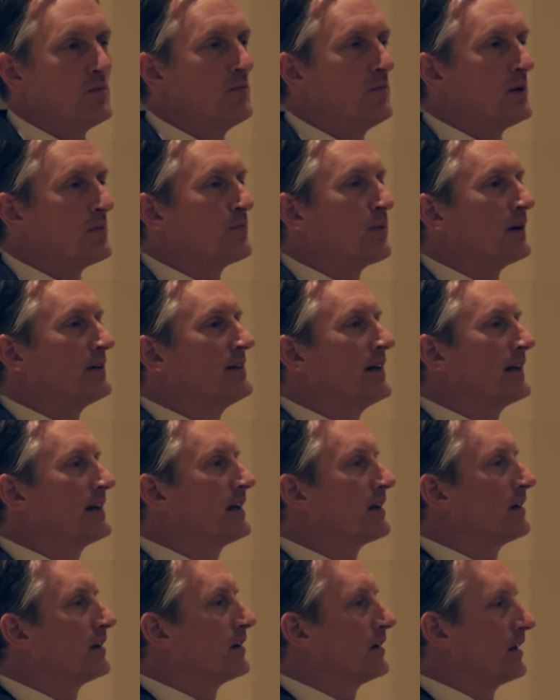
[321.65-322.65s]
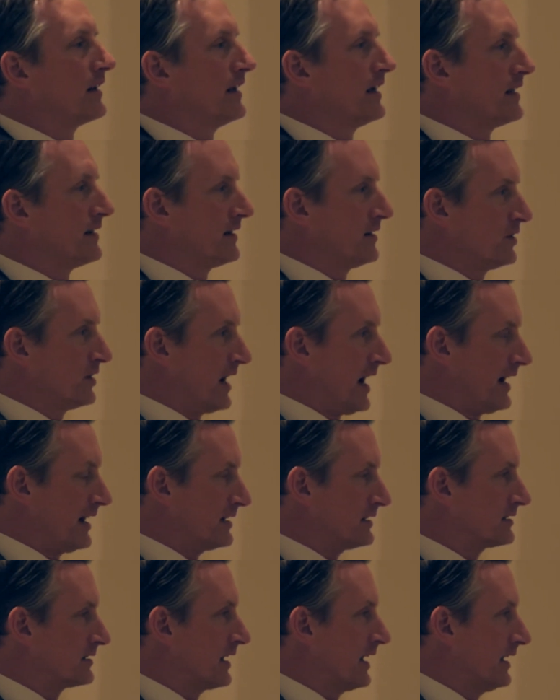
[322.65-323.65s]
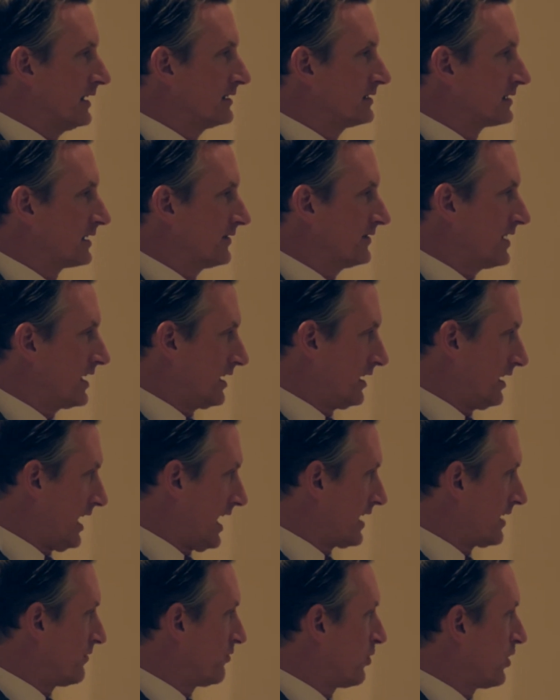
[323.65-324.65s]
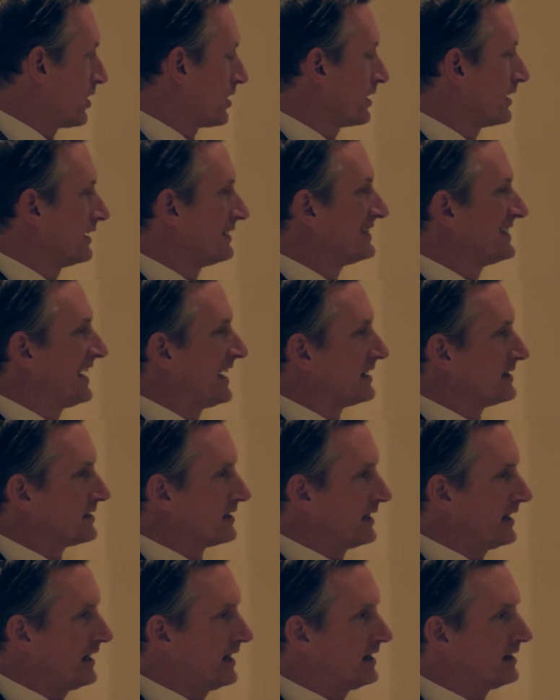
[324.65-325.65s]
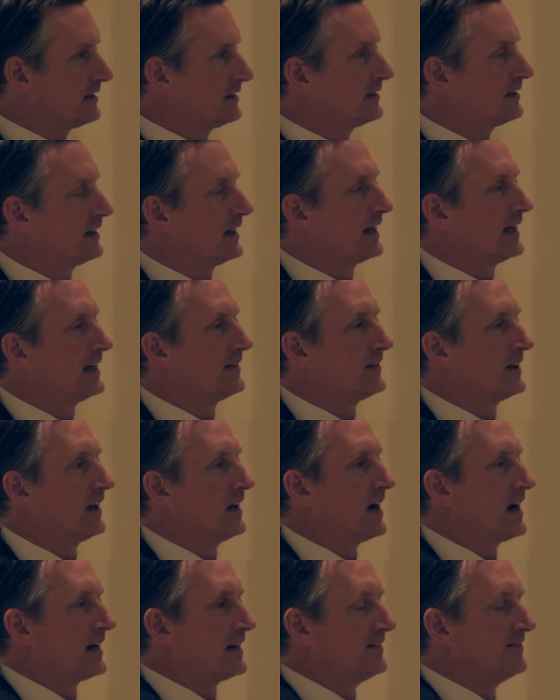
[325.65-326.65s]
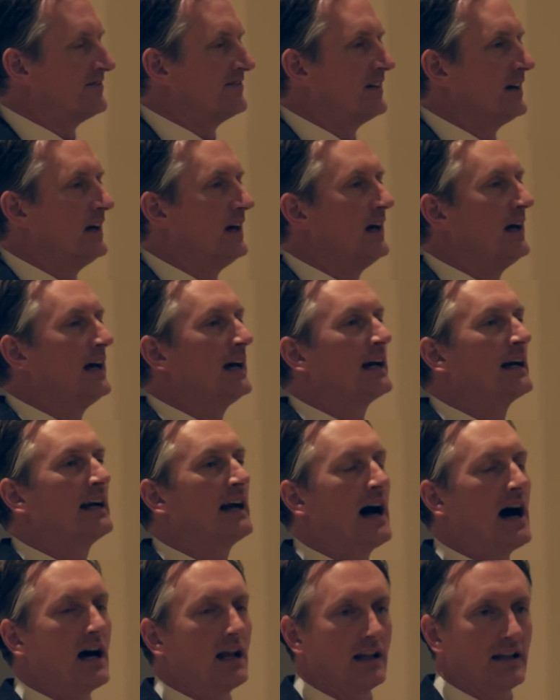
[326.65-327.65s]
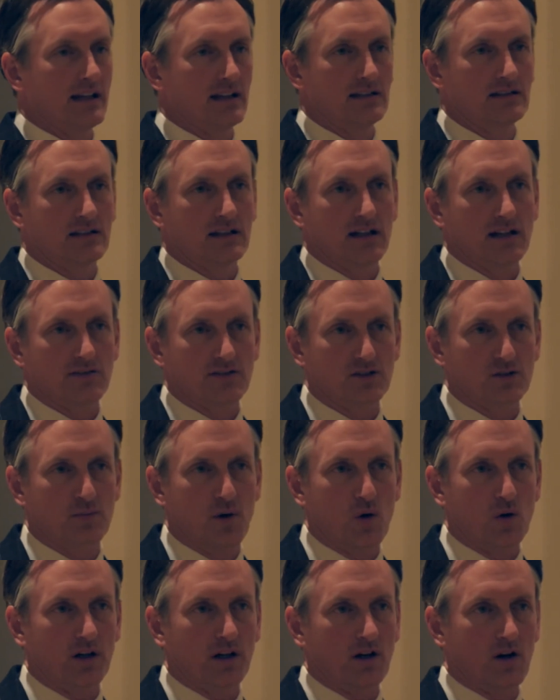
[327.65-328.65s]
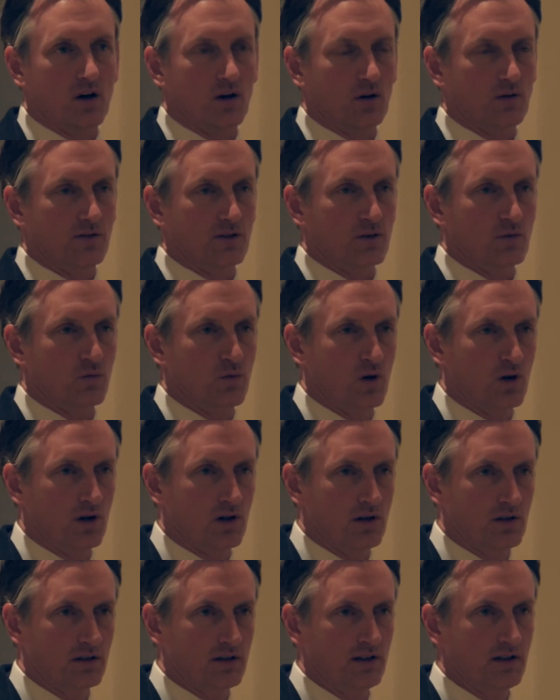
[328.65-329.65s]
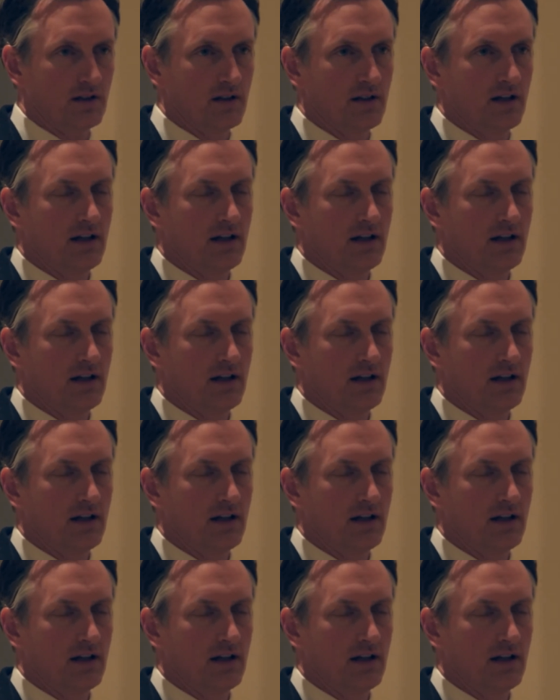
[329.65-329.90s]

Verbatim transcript: But particularly in the United States, I've done a lot of work in Tanzania. I have a lot of colleagues and have spoken all over the world.